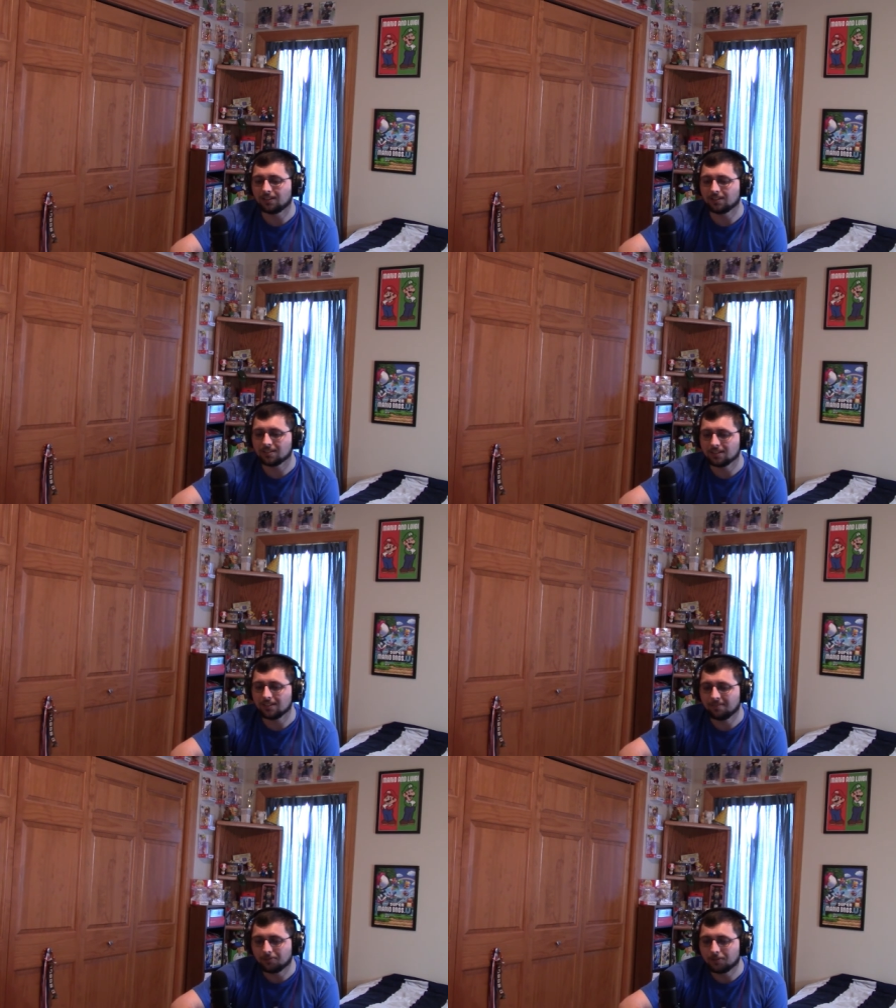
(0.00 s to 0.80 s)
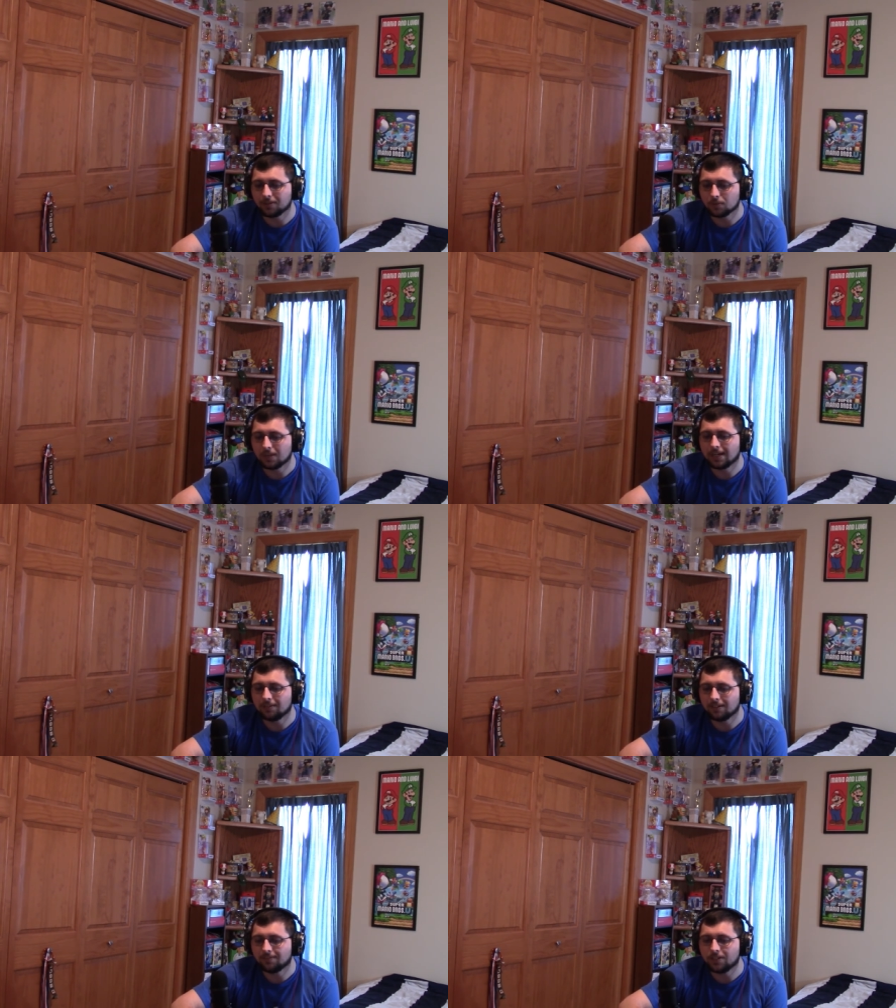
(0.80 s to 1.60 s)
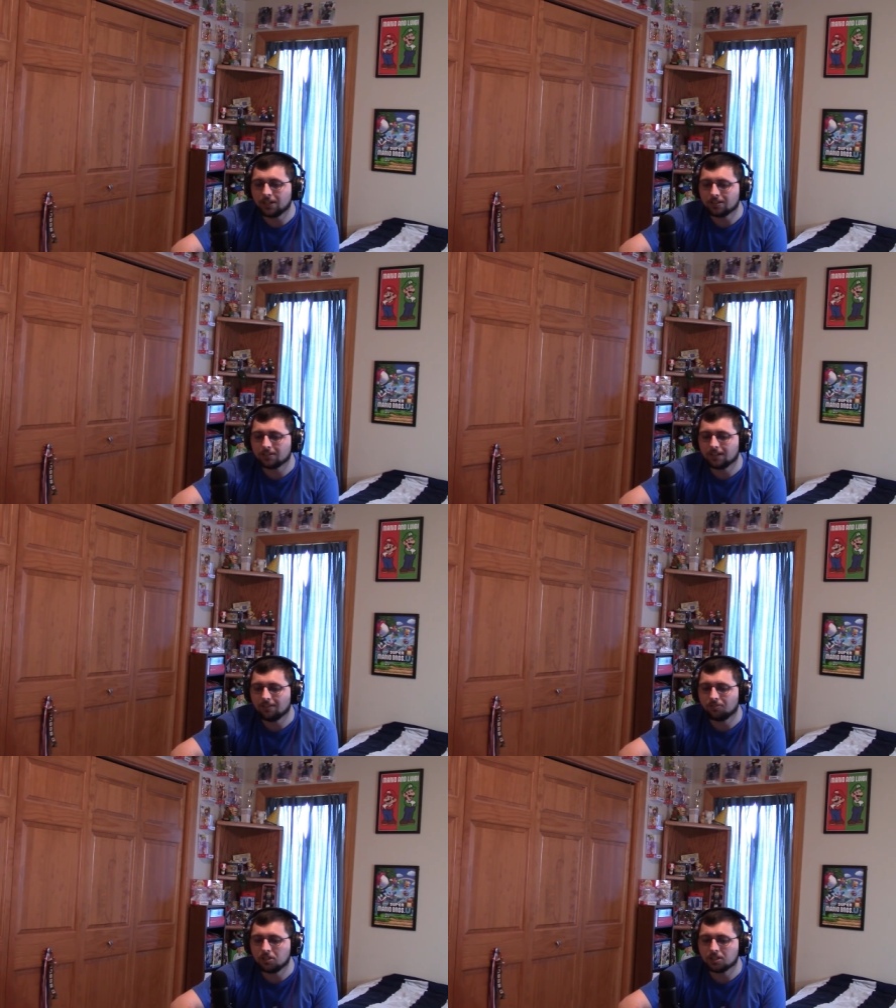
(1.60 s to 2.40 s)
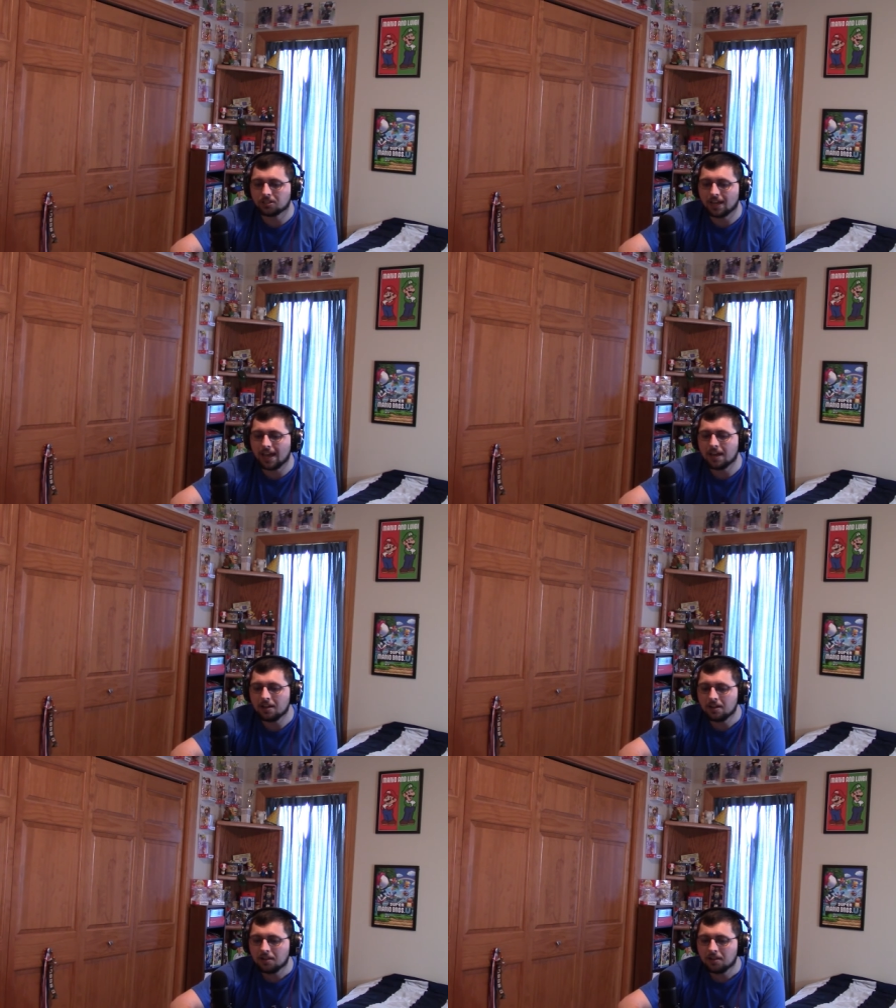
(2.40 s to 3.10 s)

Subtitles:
Kong 64 as well, where if you just say,